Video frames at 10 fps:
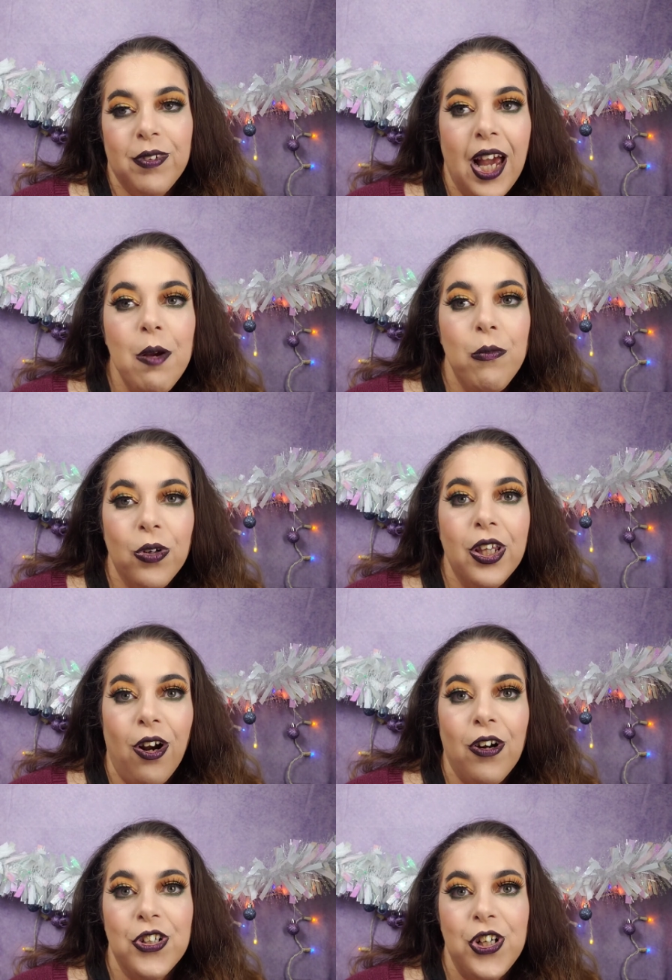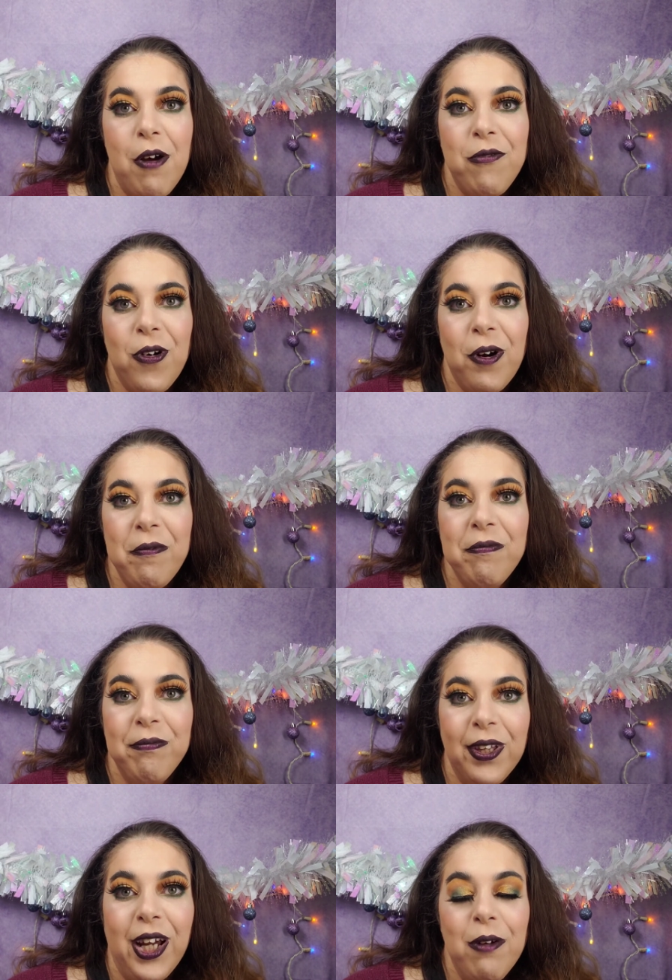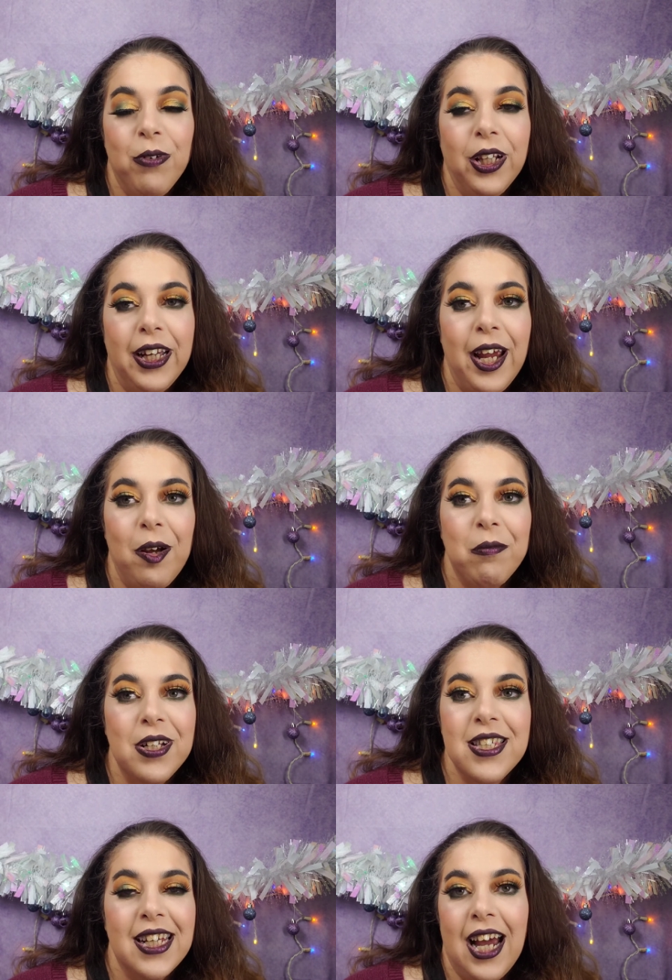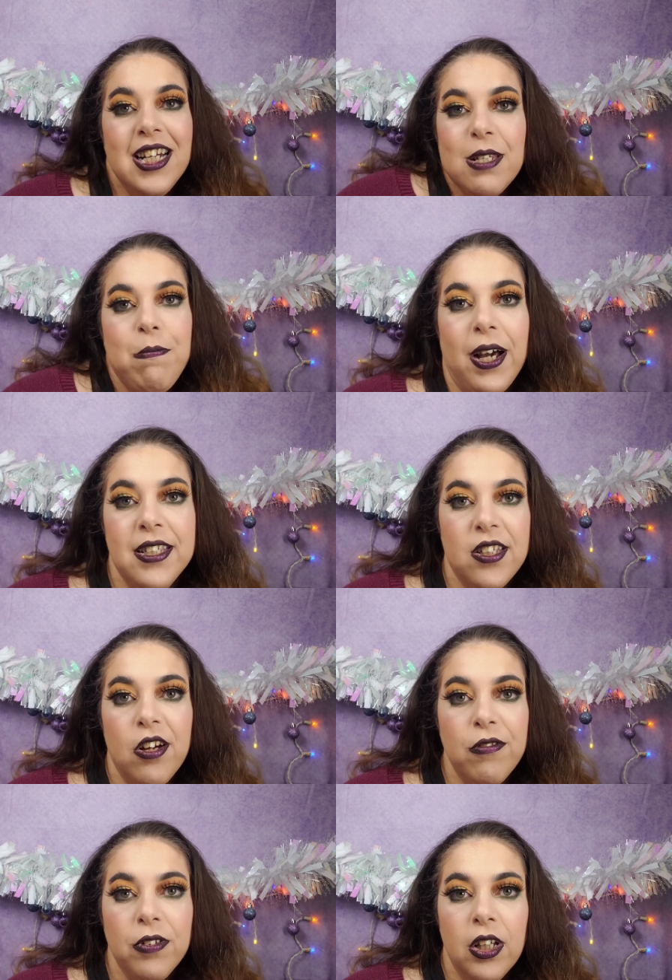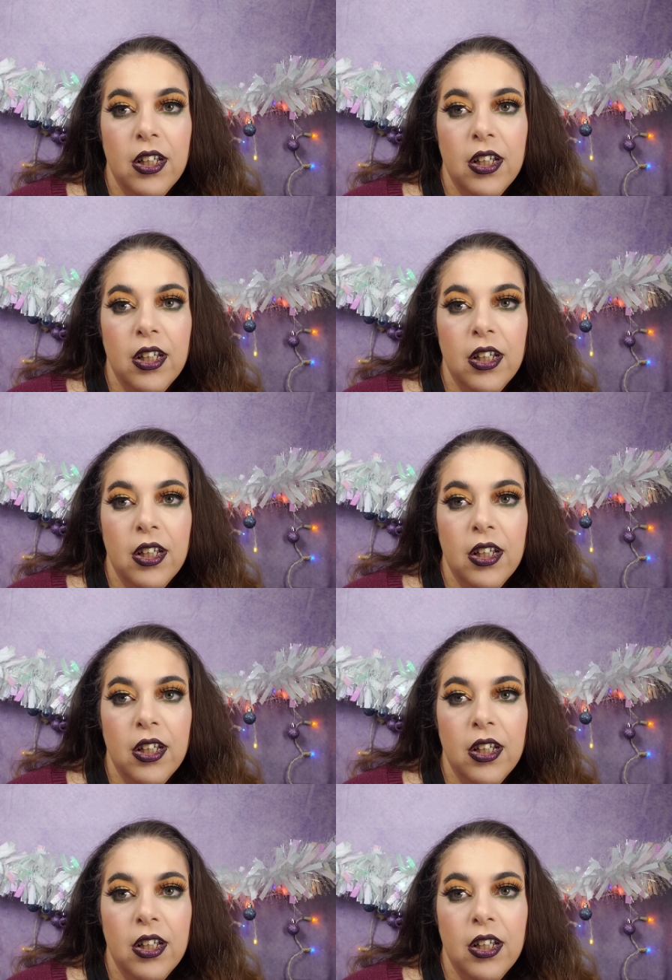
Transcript: I'm really hard to shop for. Like, I really am because like I just buy stuff.